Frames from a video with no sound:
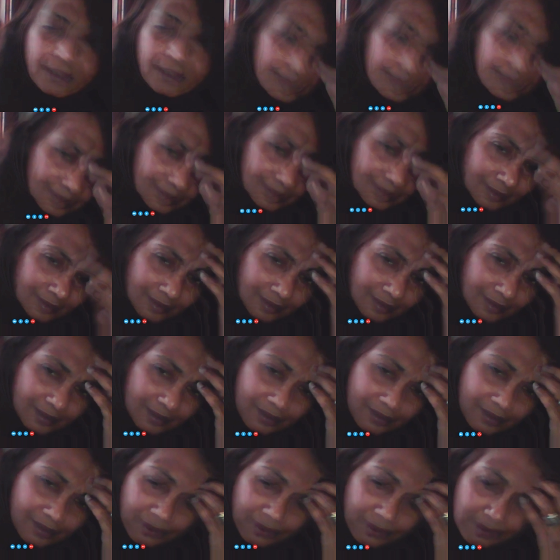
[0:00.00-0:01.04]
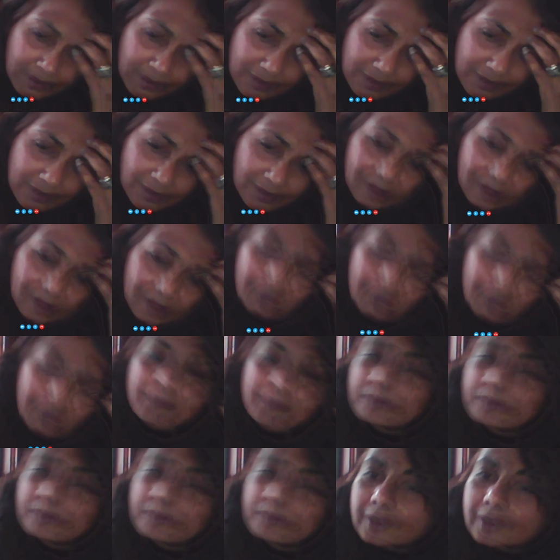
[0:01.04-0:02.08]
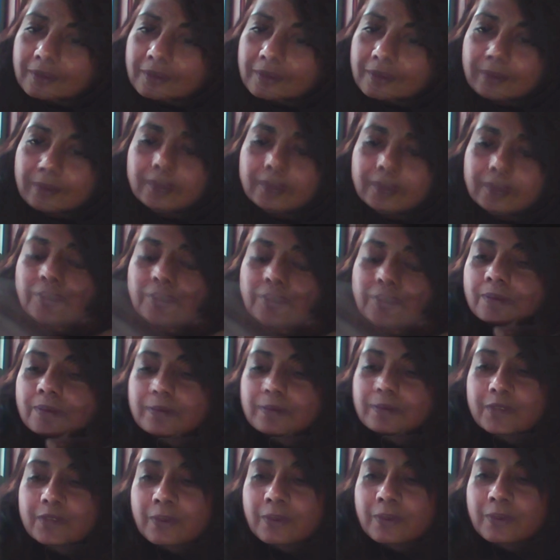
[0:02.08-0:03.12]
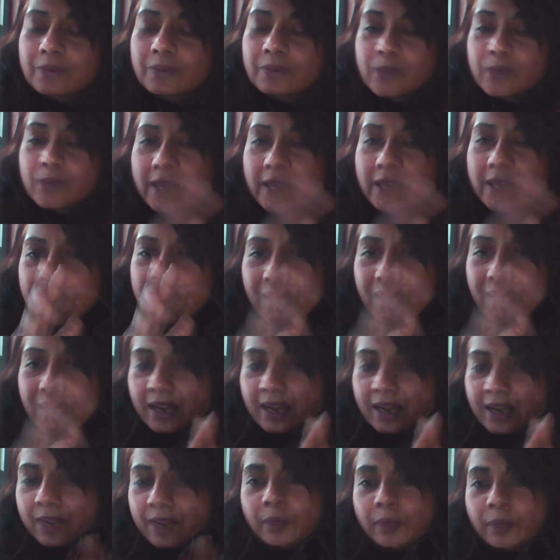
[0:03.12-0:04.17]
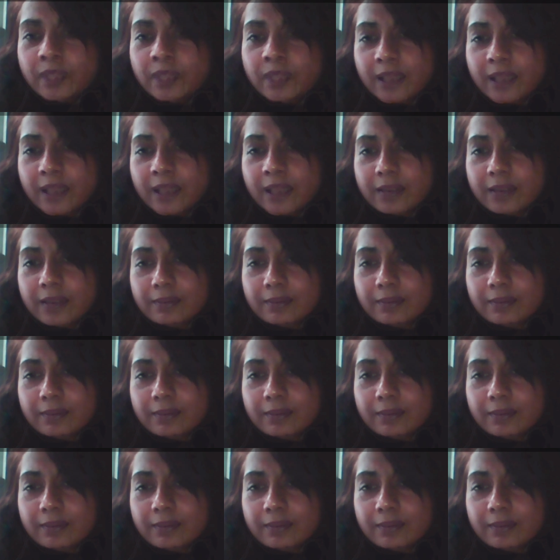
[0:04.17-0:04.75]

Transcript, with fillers: Right. So, um, so, so, so I didn't get anywhere with that.